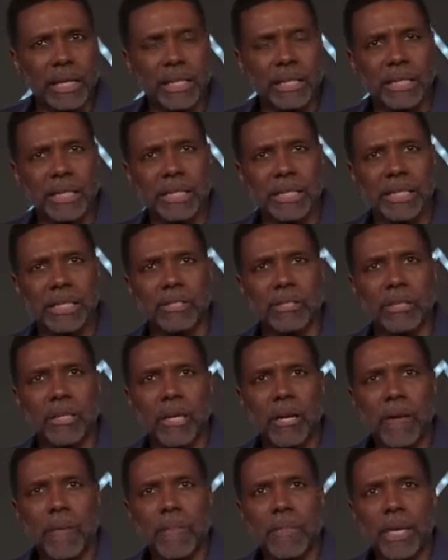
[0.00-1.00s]
Listen to this.
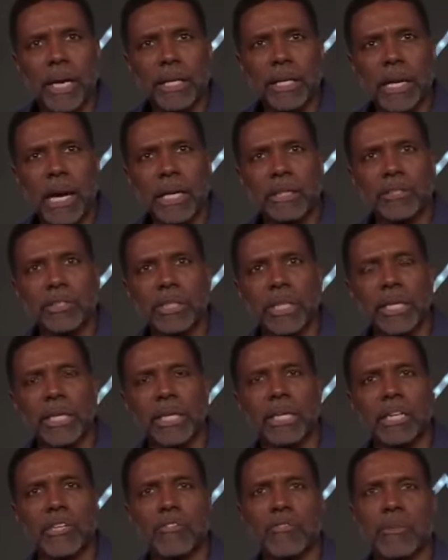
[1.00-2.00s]
And God said,
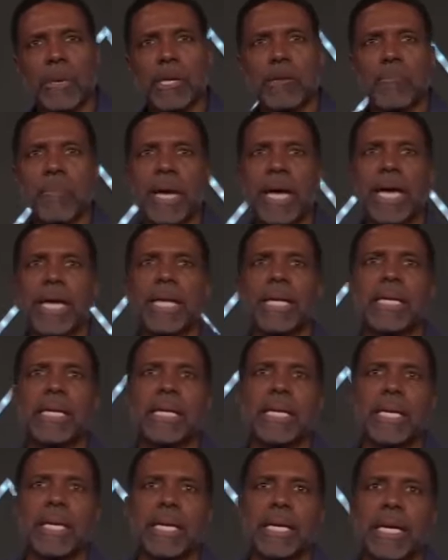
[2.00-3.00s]
let us make man
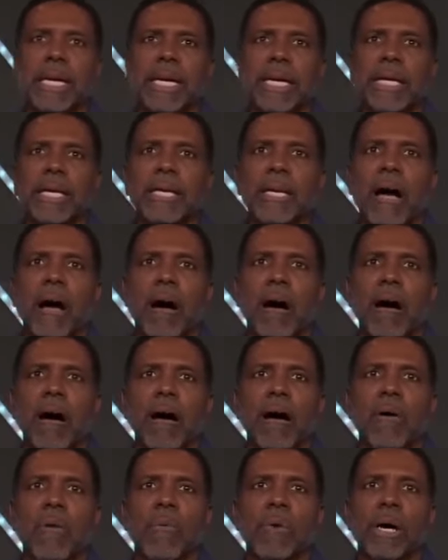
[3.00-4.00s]
in
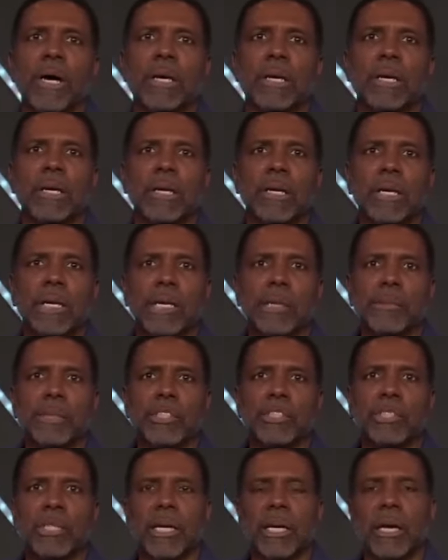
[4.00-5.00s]
our what?
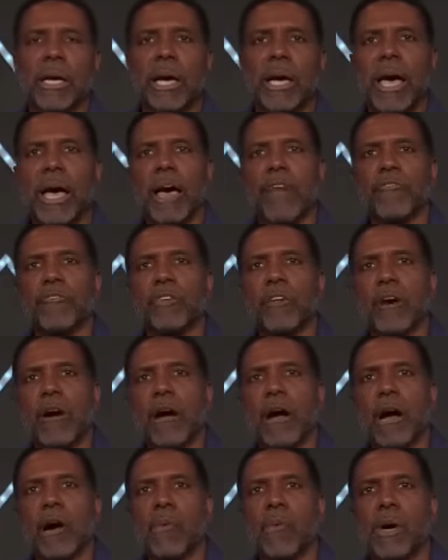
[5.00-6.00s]
Image, after
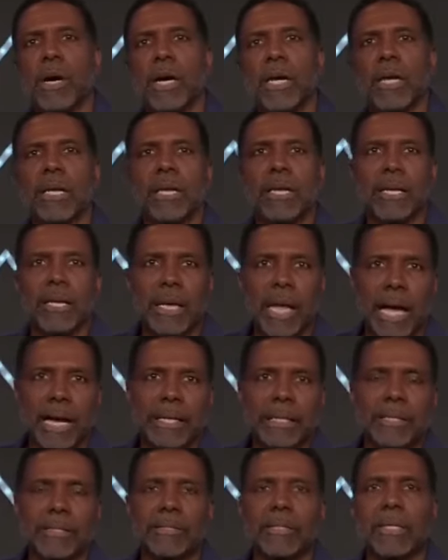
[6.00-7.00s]
our what?
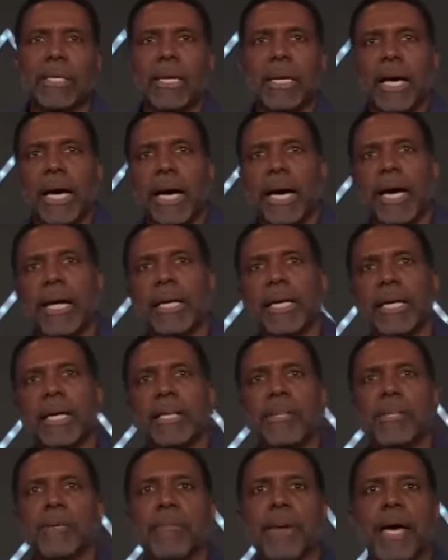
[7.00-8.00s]
Likeness. And
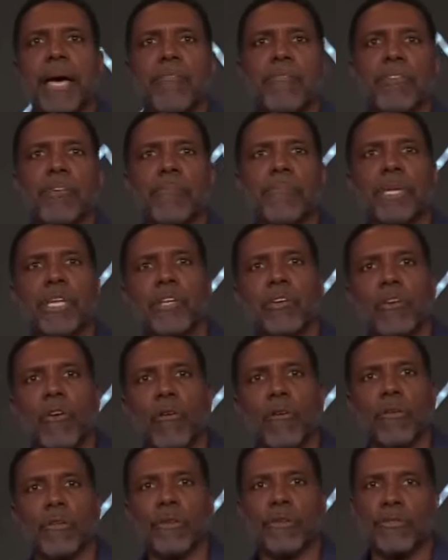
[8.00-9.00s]
let them have dominion
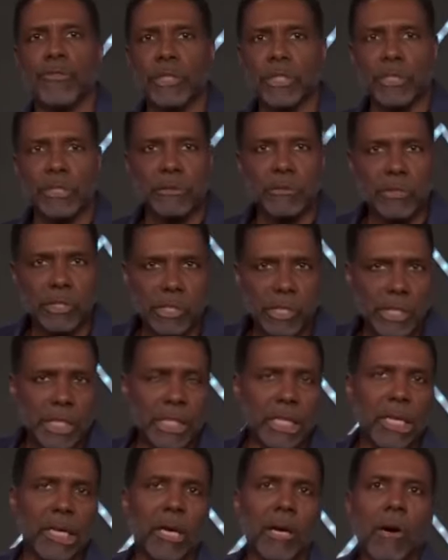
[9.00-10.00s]
over the fish of the
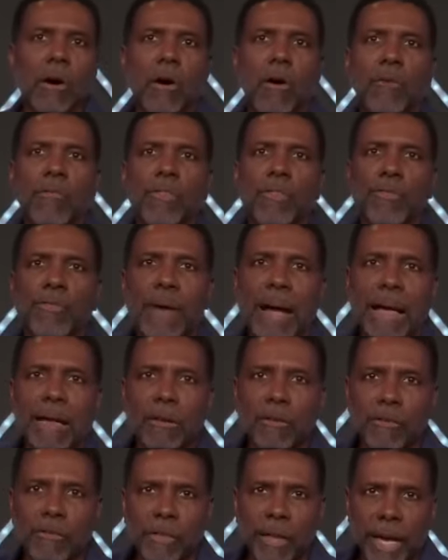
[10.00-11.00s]
sea, over the
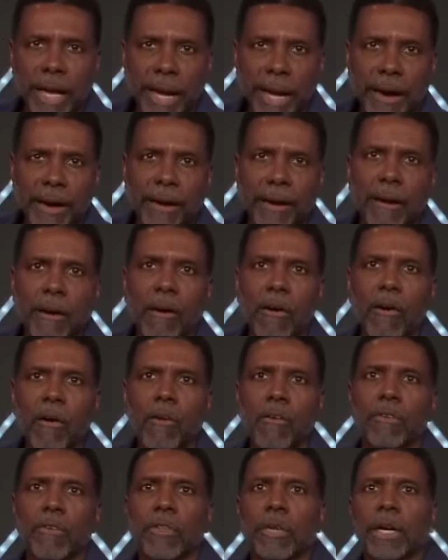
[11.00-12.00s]
fowl of the air,
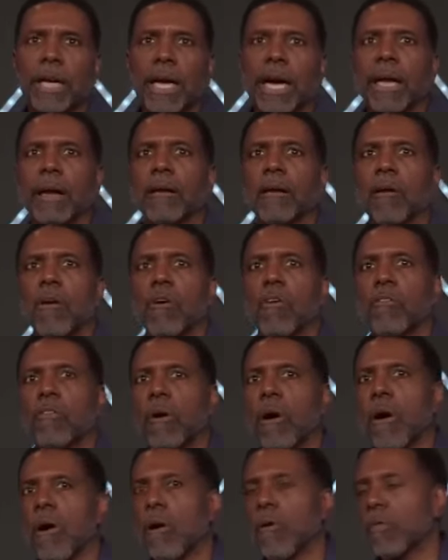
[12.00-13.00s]
over the cattle, over
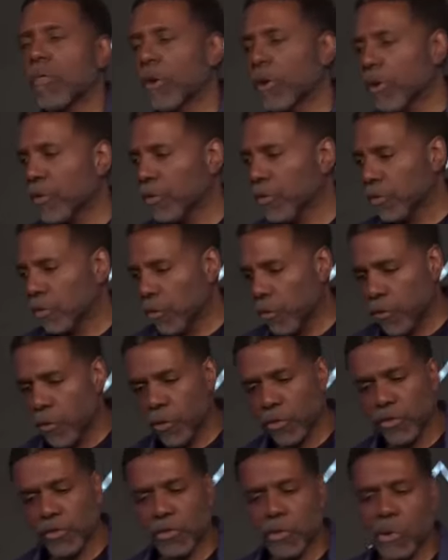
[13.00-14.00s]
all the earth, so
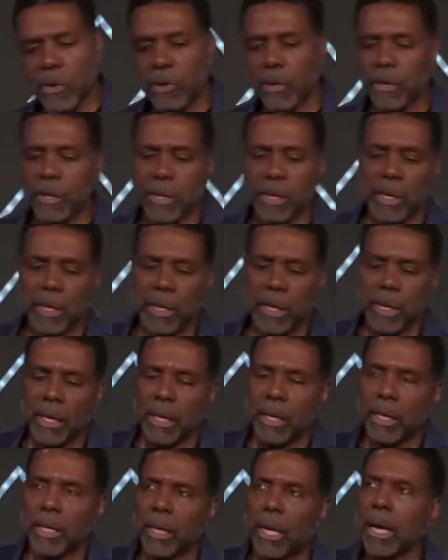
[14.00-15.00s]
forth and so
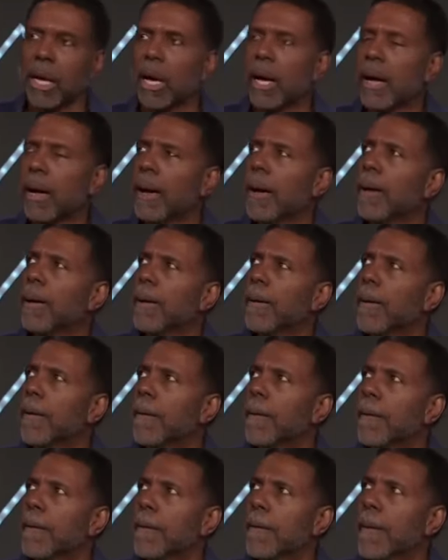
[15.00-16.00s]
on.
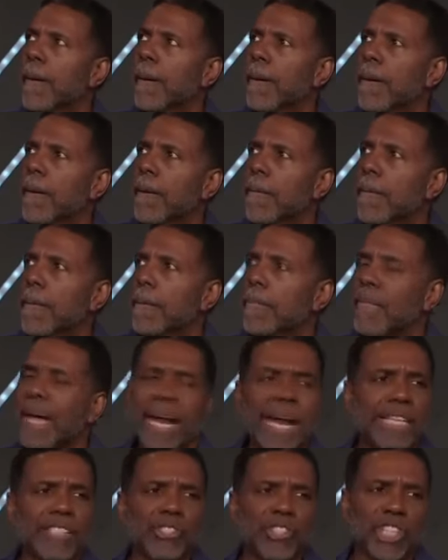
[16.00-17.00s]
That
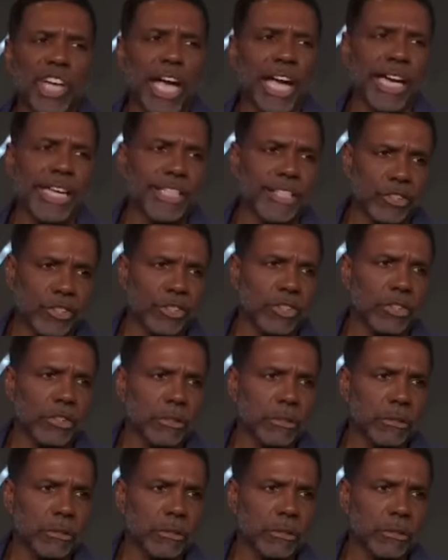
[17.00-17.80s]
hadn't changed.